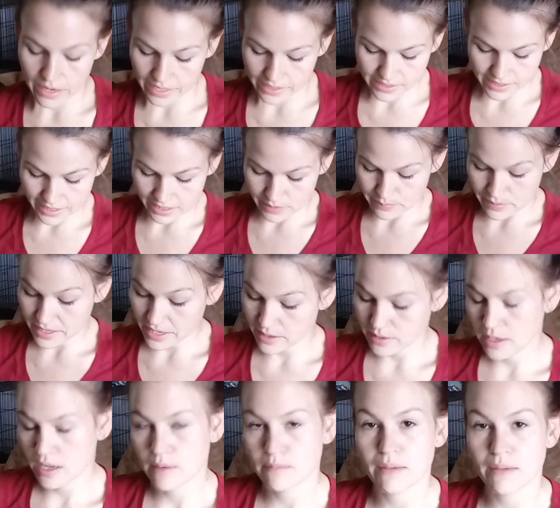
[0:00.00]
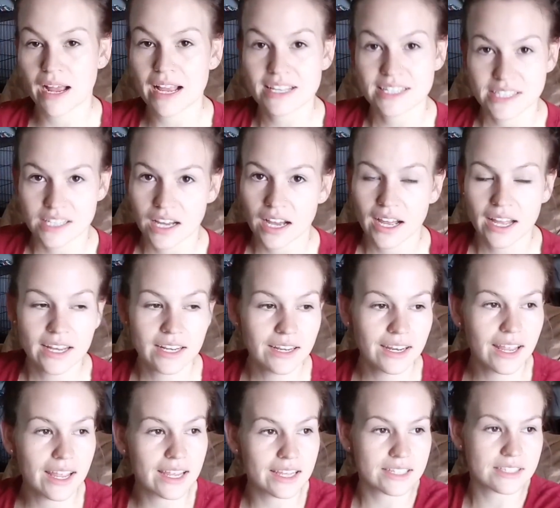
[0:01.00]
take a minute. My son
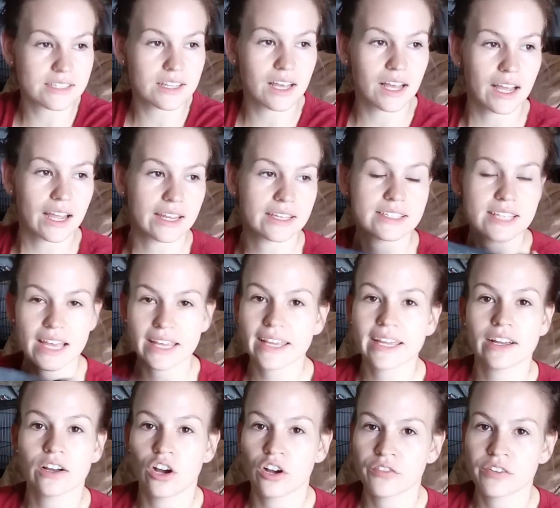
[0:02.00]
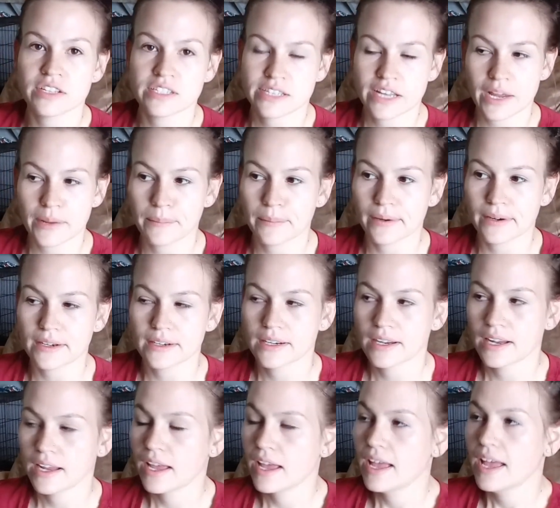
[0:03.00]
is like taking off his diaper.
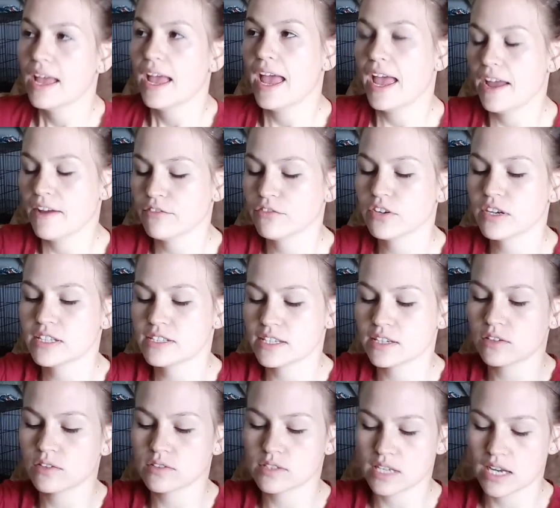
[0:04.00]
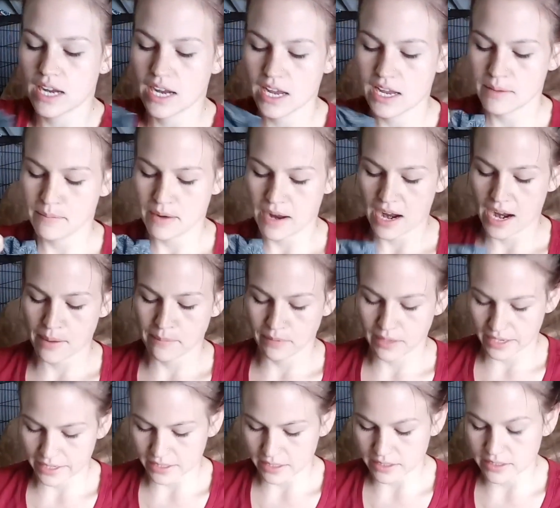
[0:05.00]
Every single time I'm
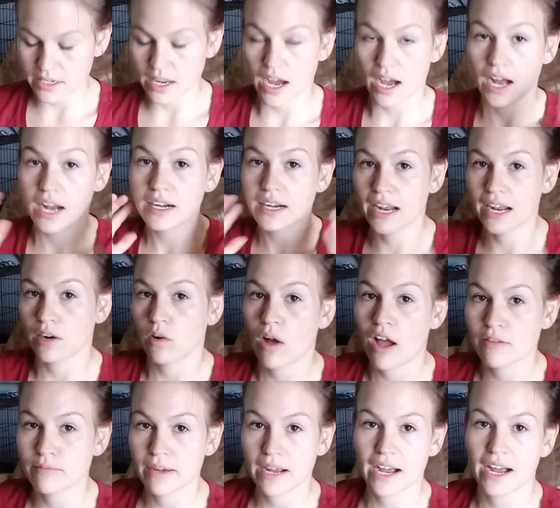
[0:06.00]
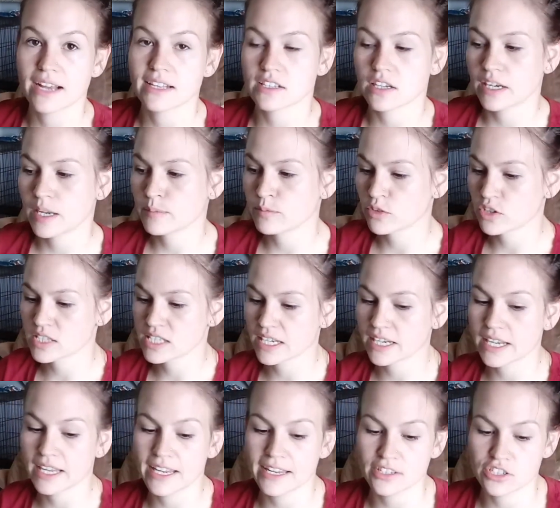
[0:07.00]
like not, I don't have my eyes on him for a second,
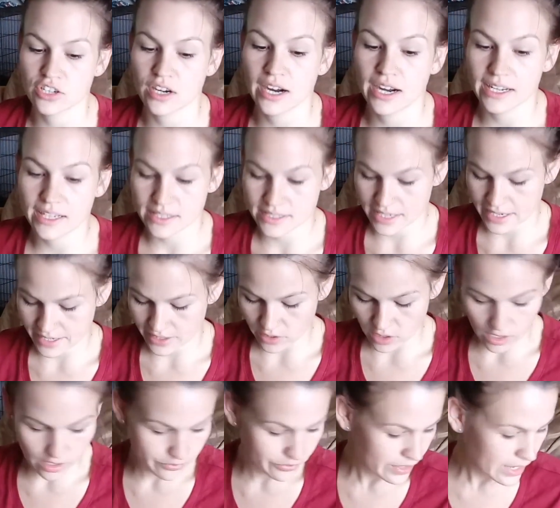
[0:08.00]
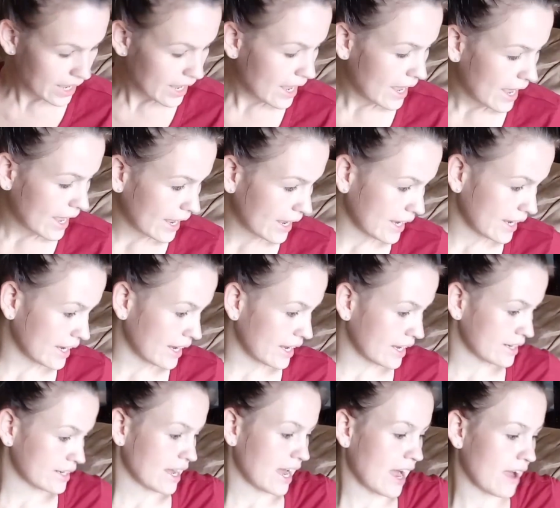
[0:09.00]
he's trying to take it off. And
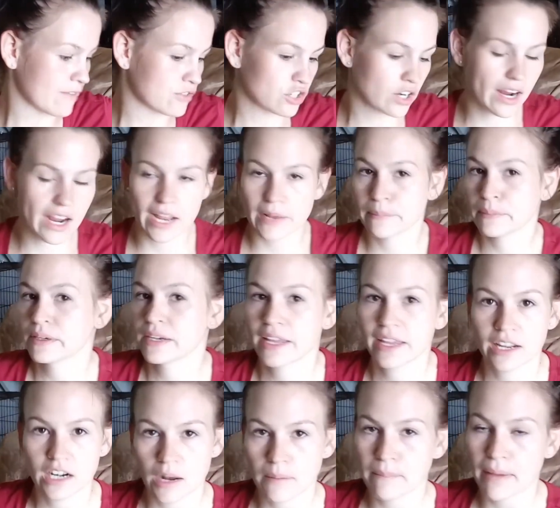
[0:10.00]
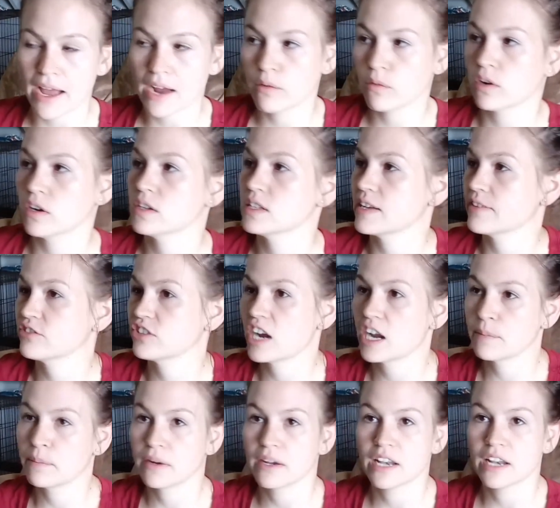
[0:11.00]
I've tried putting it on backwards. I've tried
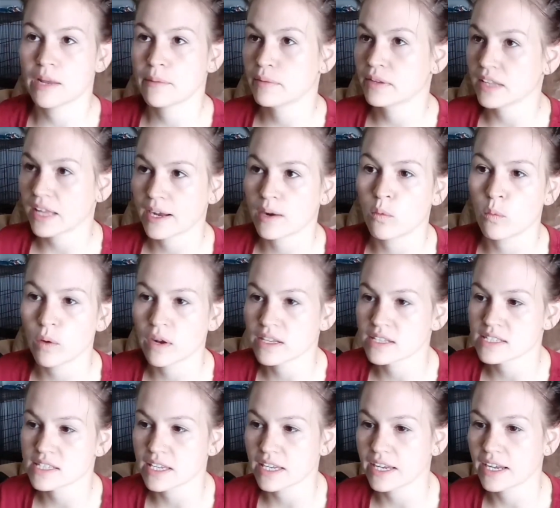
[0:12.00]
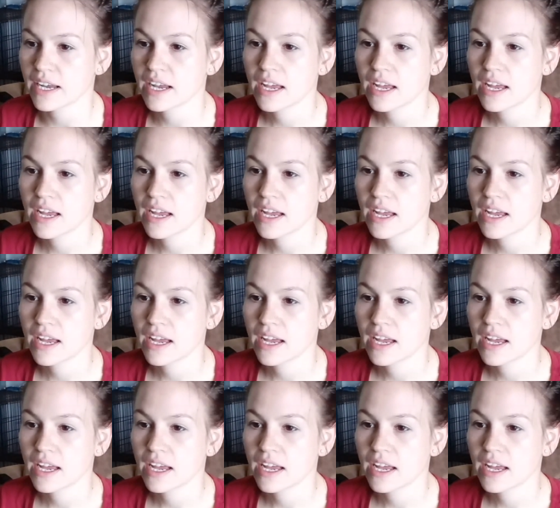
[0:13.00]
putting him in like a onesie.